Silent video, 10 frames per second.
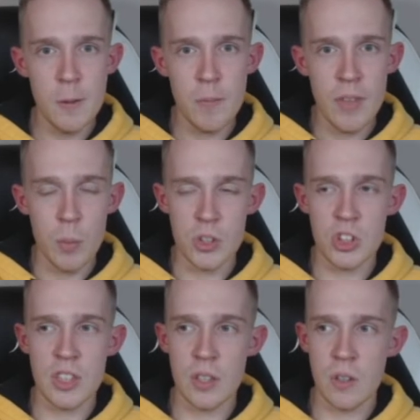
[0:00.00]
which
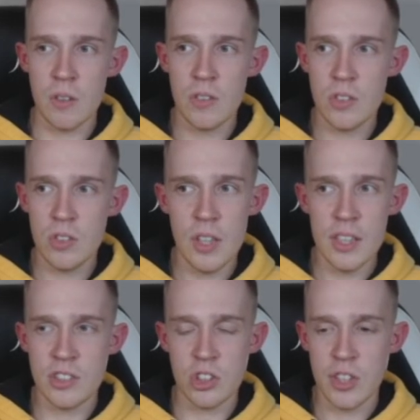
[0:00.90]
still
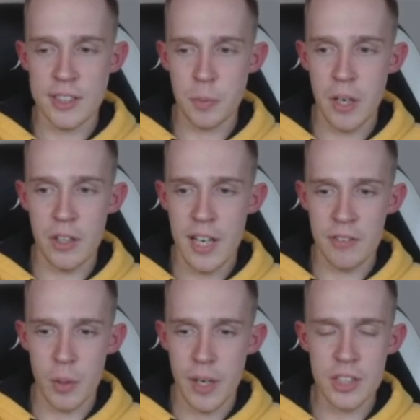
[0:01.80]
isn't transparent
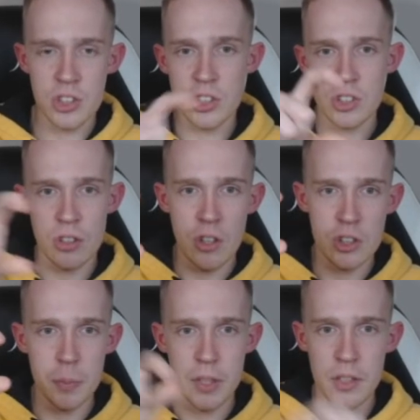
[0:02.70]
everywhere, it's just across the
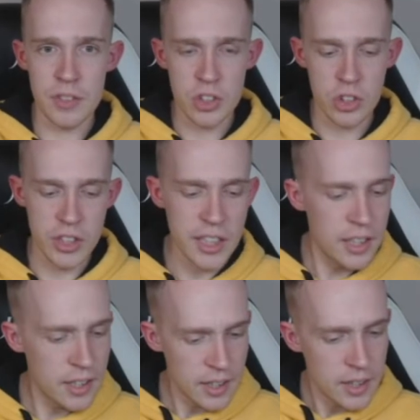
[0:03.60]
middle of the screen.
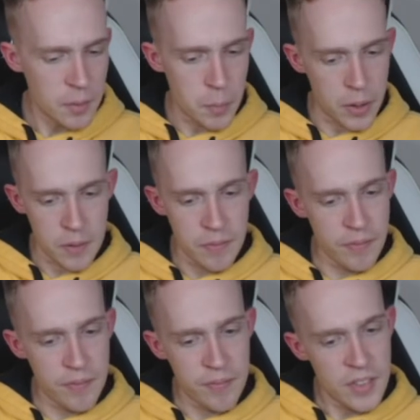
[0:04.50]
But,
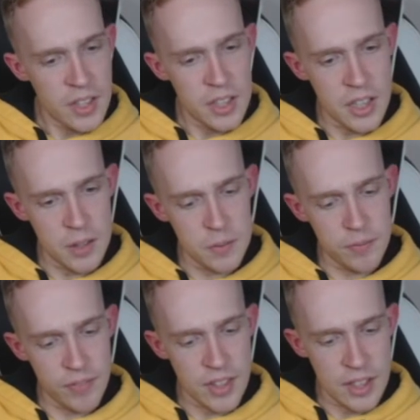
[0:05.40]
you know,
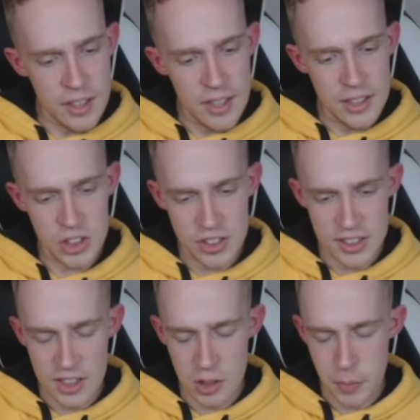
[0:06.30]
I just think
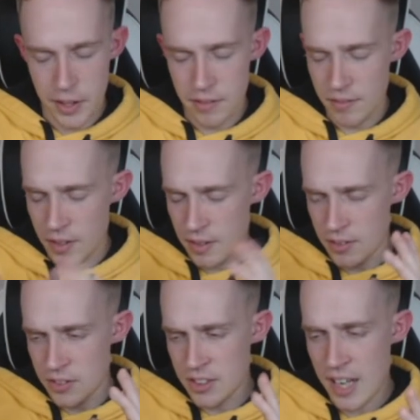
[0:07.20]
it's a bit
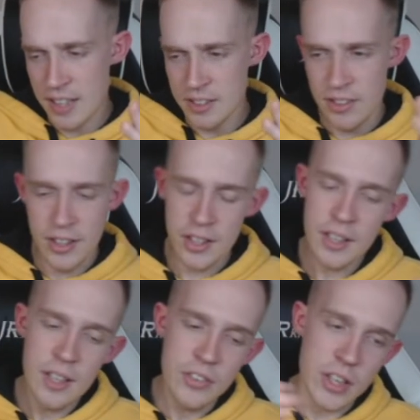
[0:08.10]
sad that
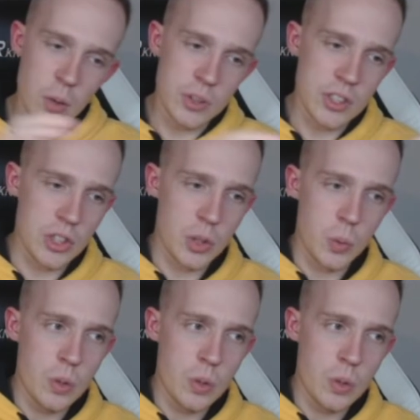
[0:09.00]
they only do